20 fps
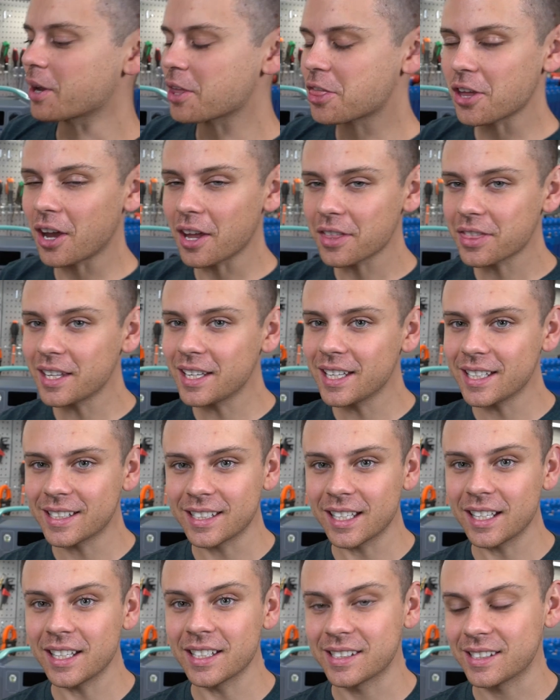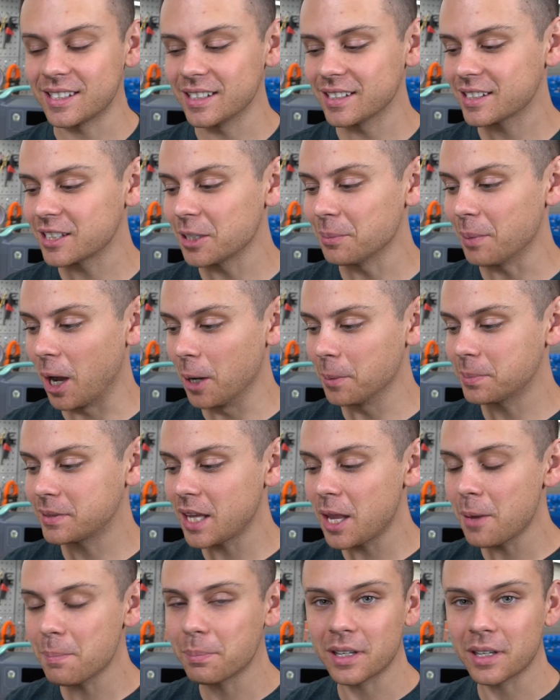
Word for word: I thought that it did a system update,